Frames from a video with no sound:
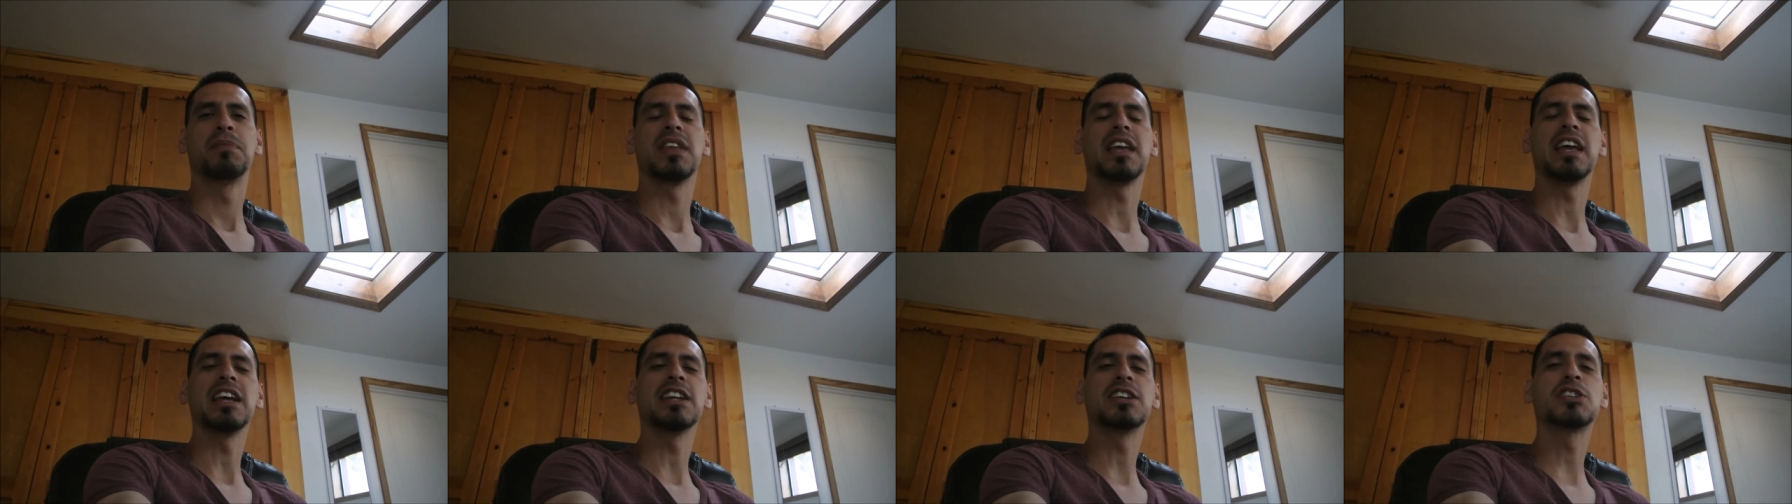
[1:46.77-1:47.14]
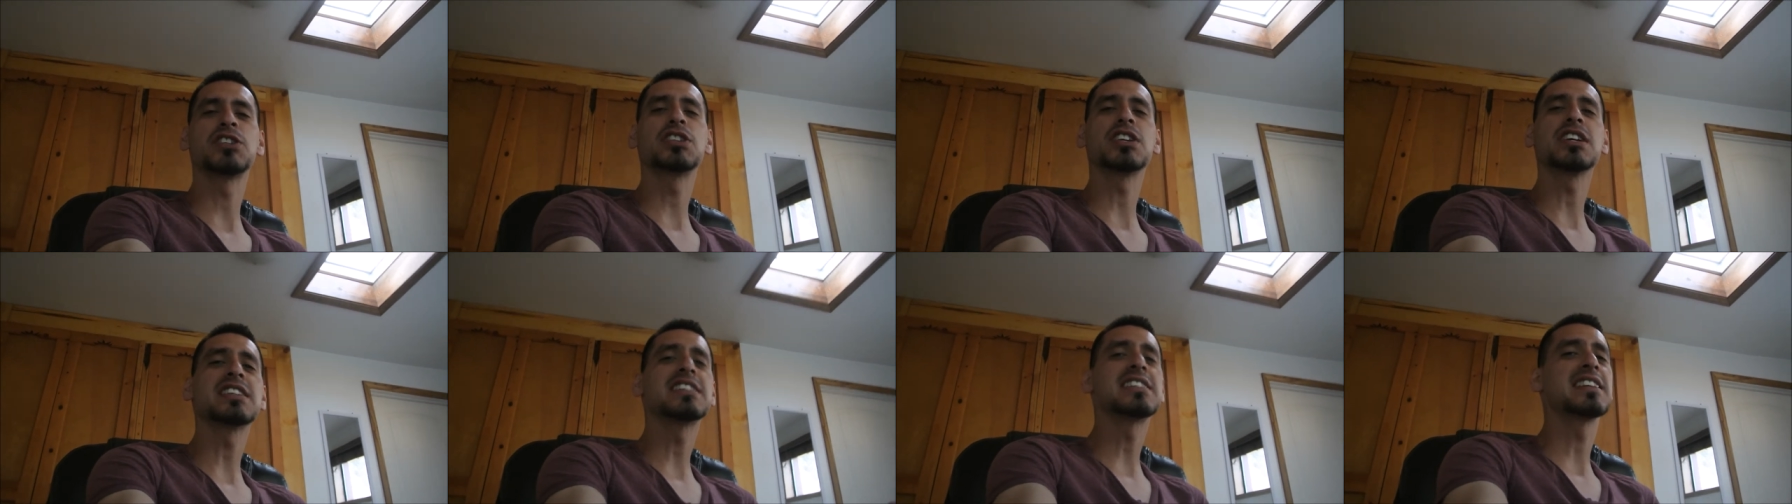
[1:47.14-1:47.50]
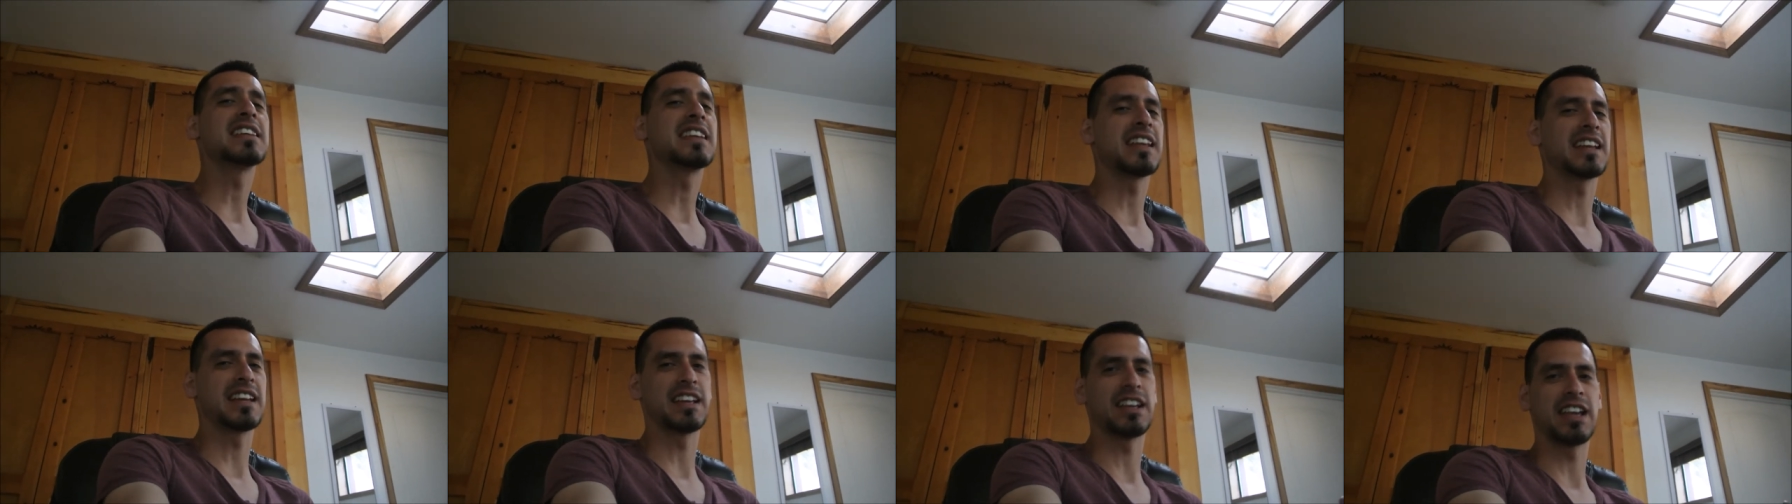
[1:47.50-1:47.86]
It's just an
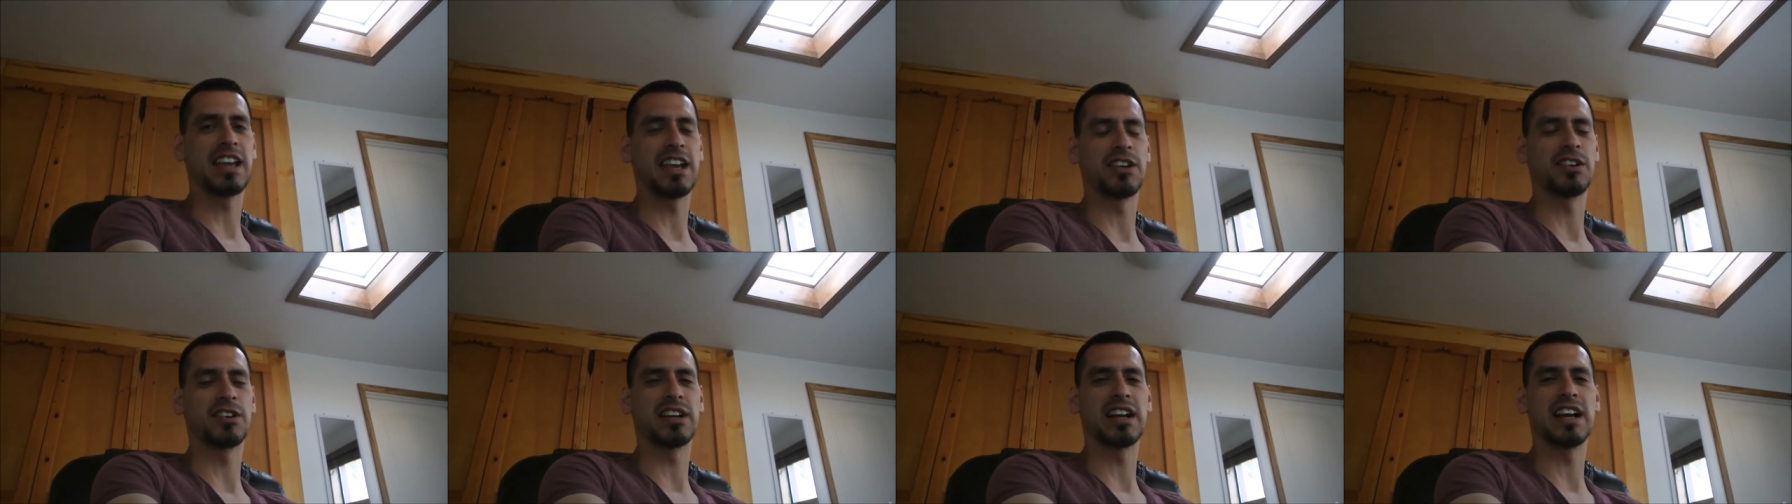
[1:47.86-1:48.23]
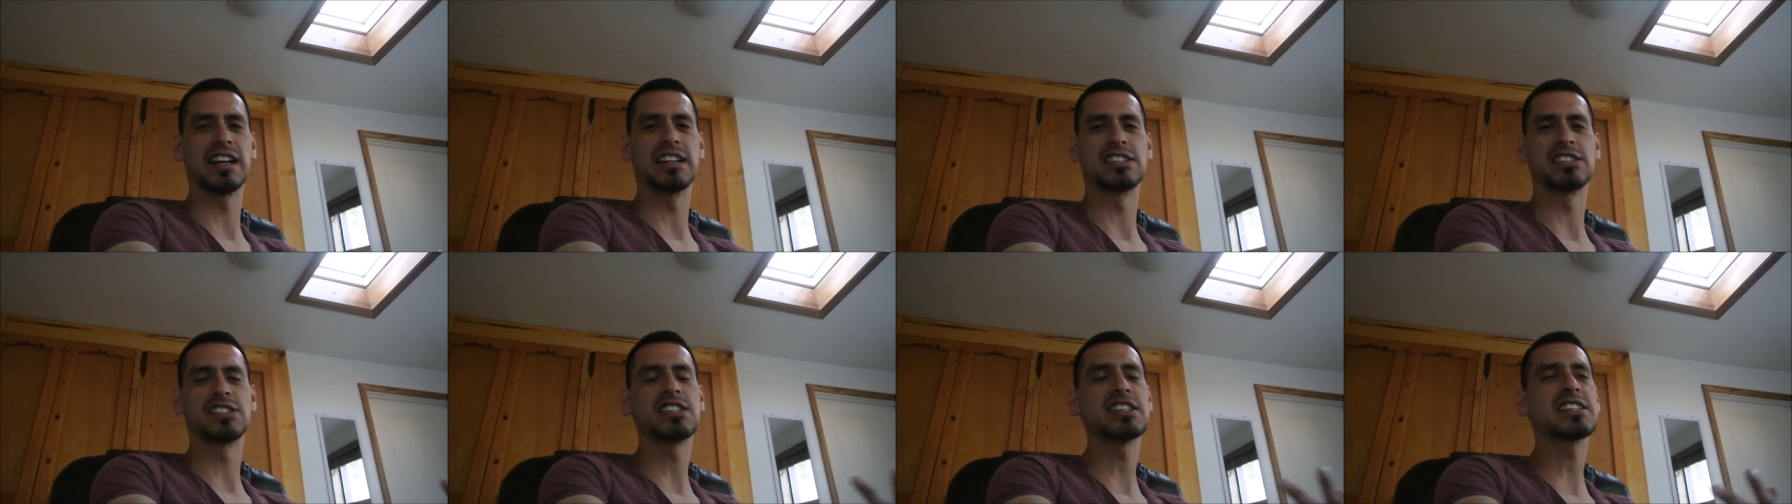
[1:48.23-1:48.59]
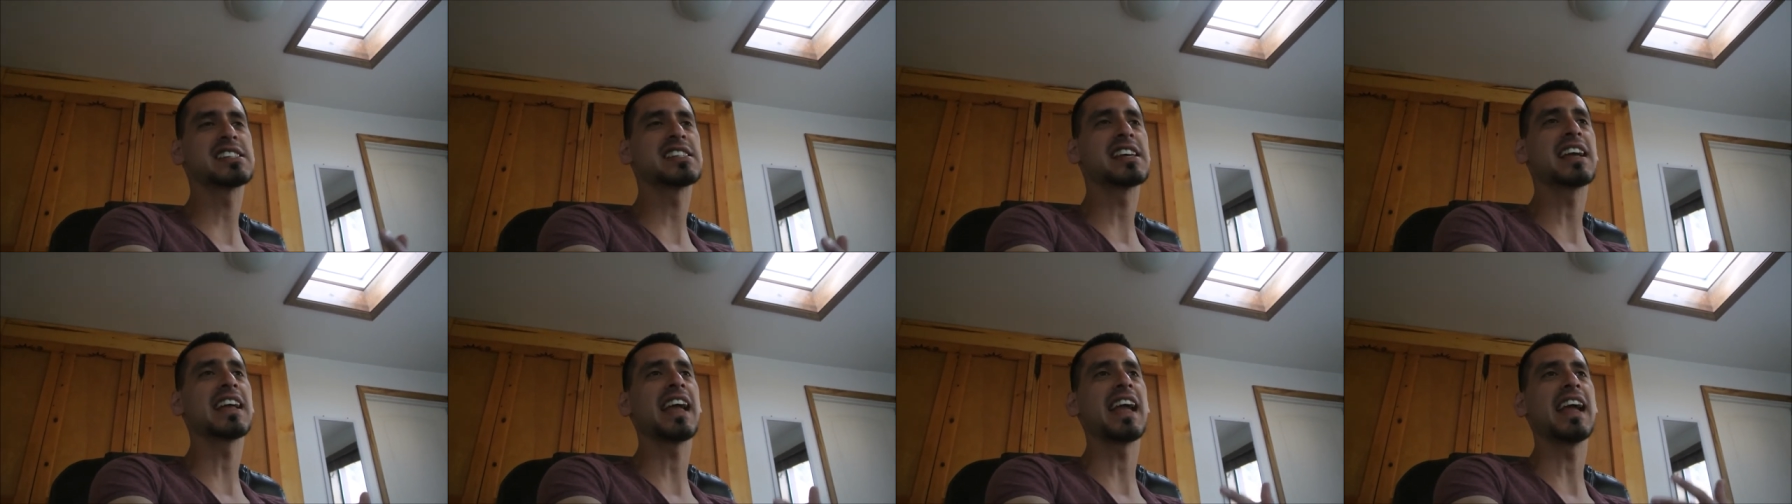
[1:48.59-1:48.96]
indicator, guys. Just
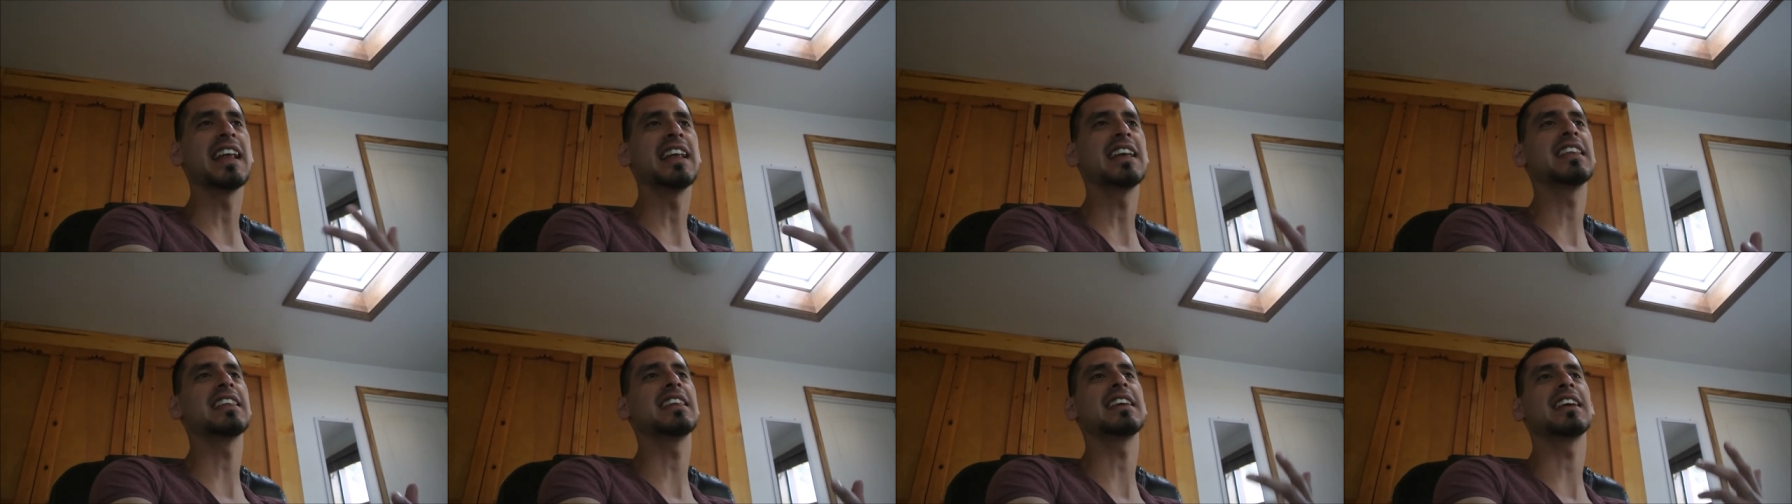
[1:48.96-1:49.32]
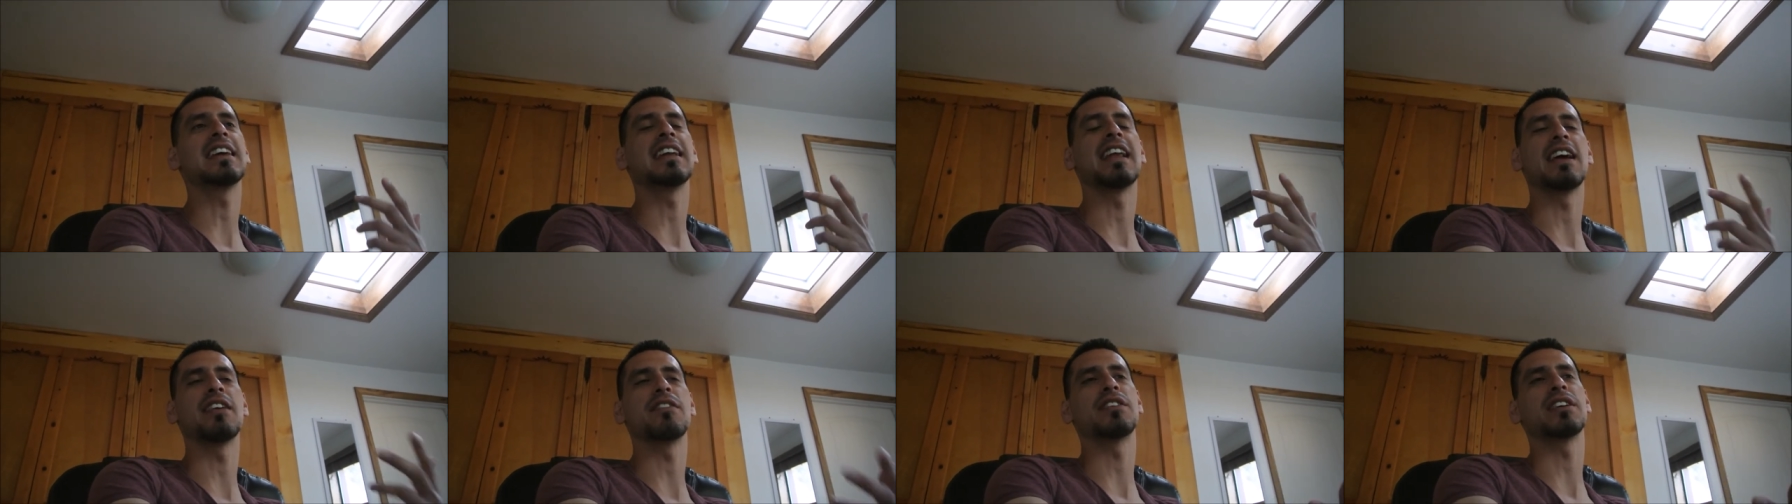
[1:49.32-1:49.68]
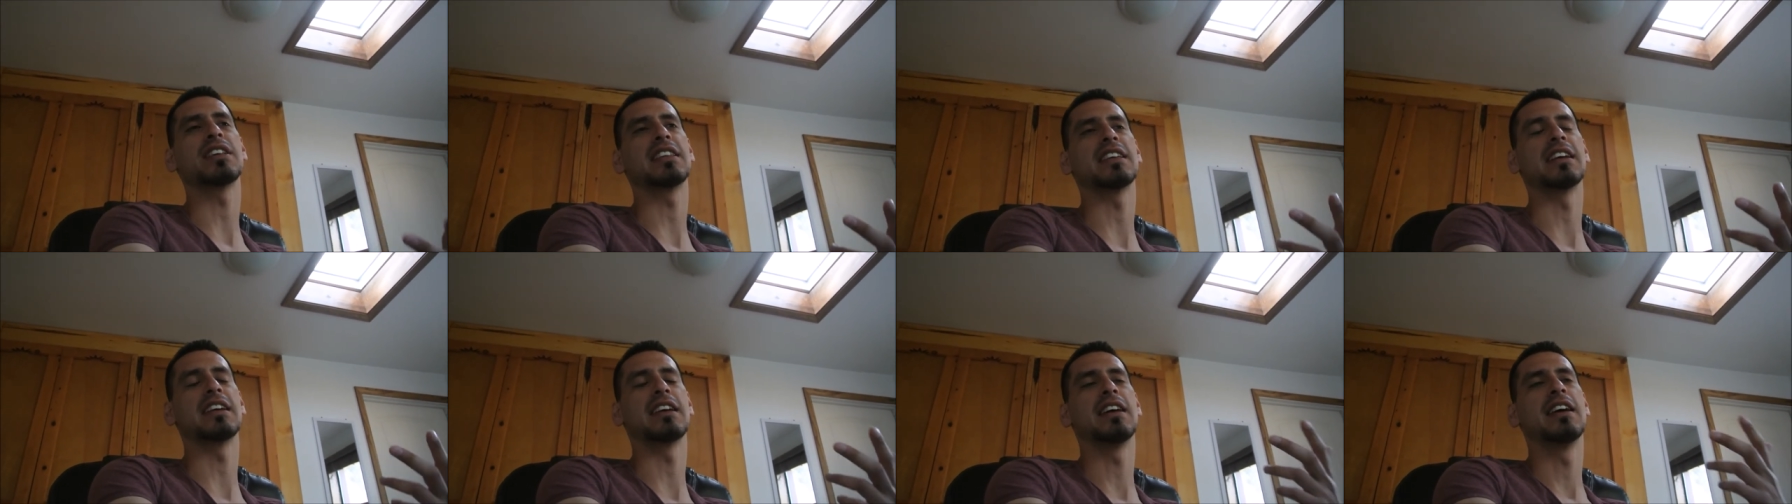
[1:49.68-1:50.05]
like anything and
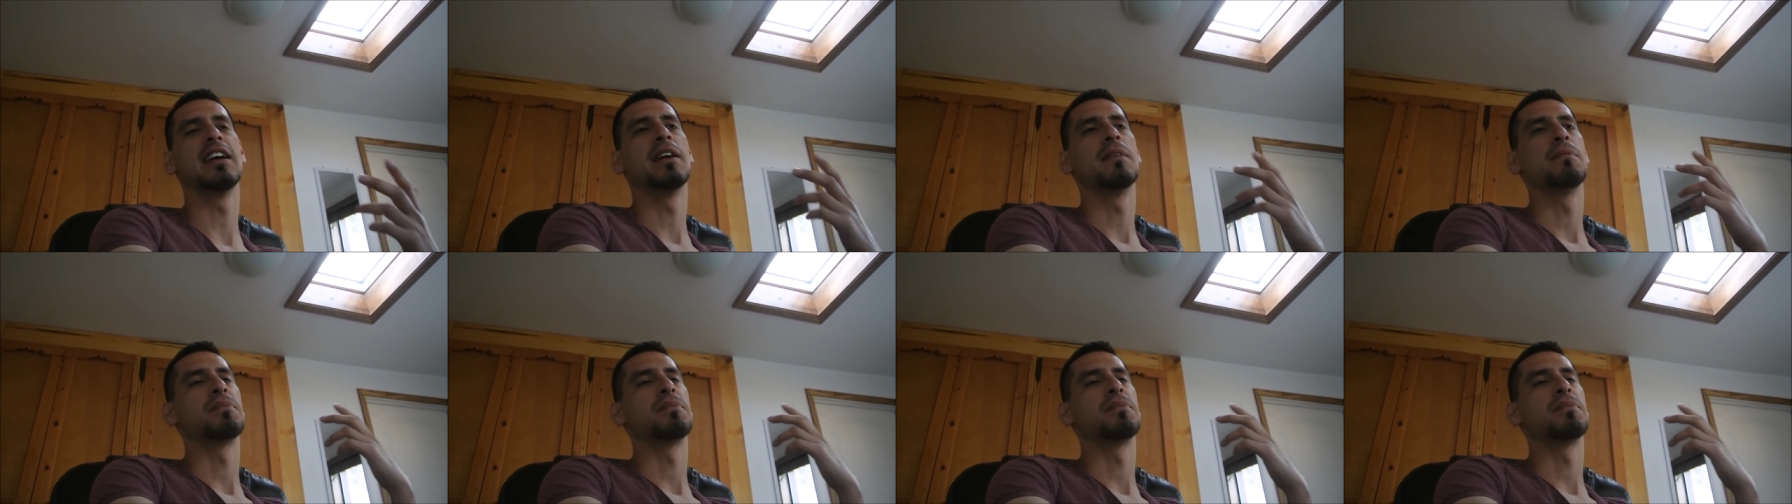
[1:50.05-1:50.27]
everything,